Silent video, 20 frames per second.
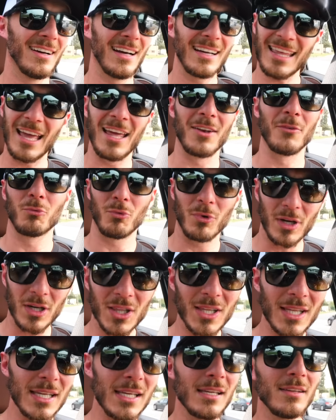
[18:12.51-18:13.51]
Again,
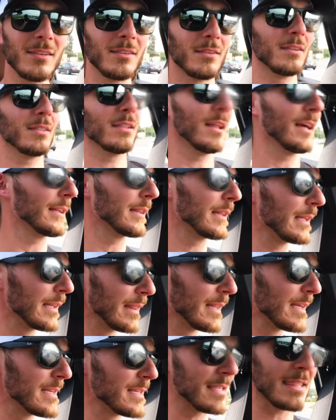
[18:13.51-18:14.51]
really like
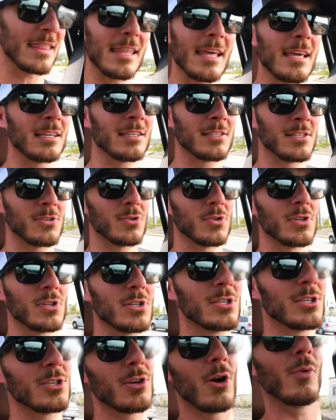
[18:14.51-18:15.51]
these things are
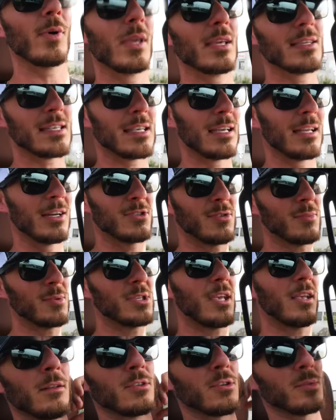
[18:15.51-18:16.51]
just so easy. And it's
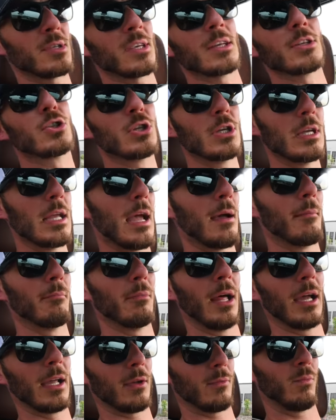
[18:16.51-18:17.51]
almost it's almost like GM
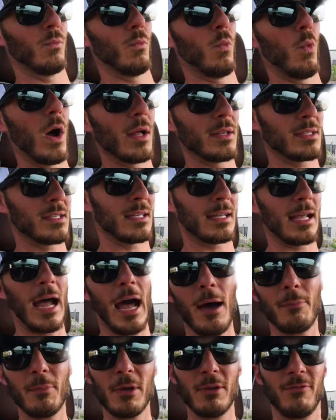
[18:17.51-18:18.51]
like wants to
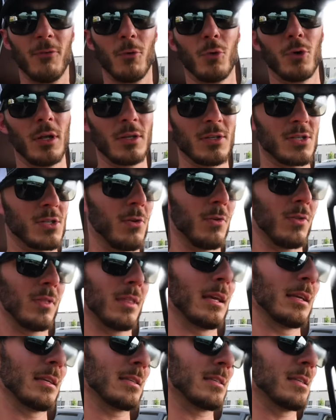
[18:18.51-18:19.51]
copy Ford on certain
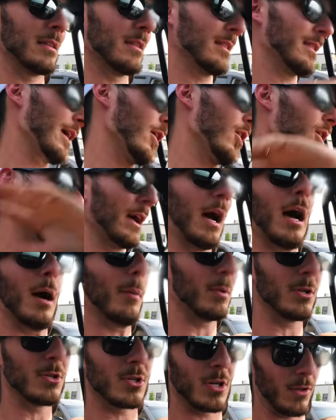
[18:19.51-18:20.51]
things and they all
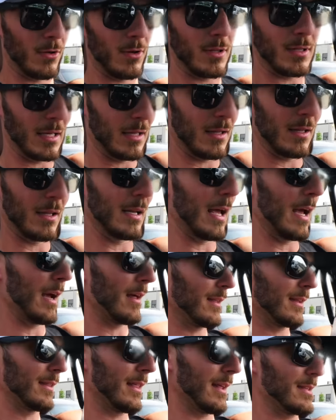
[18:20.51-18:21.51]
copy each other at the end of the day. I
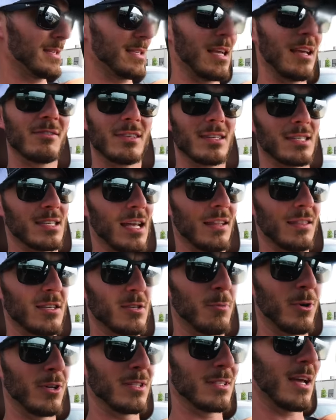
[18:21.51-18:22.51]
think that's safe to say at
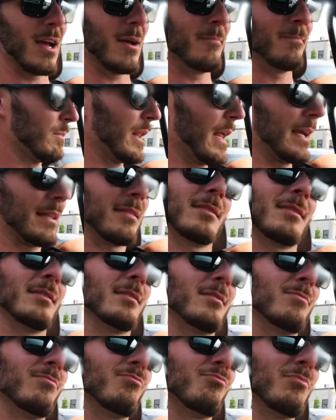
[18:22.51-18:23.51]
this point in time. But like
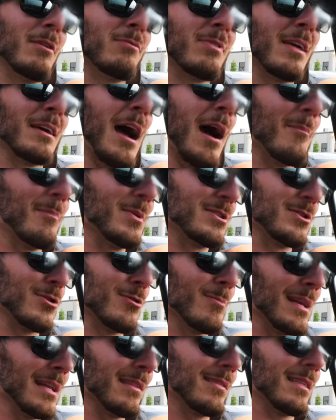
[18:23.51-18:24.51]
if they copied
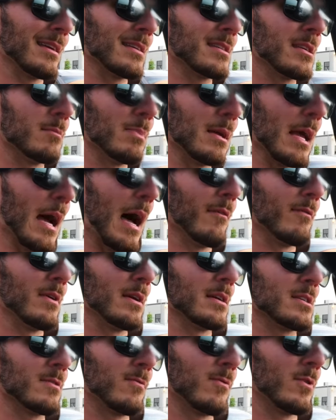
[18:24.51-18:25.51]
too many things, it'd be
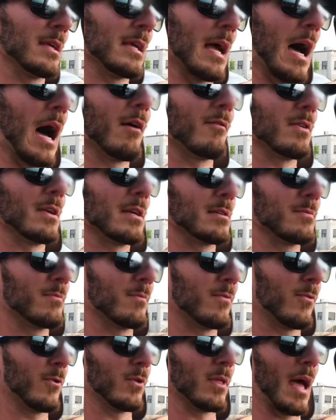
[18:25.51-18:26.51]
obvious for the obvious
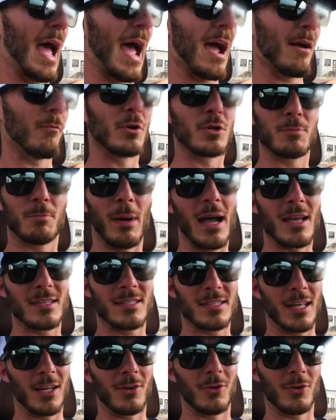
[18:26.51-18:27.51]
for the average
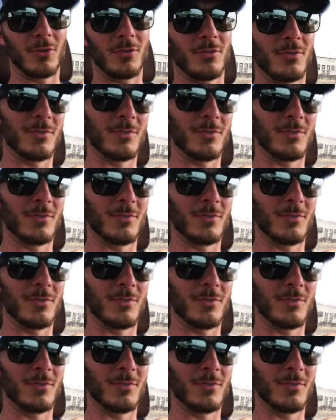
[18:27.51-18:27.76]
bystander,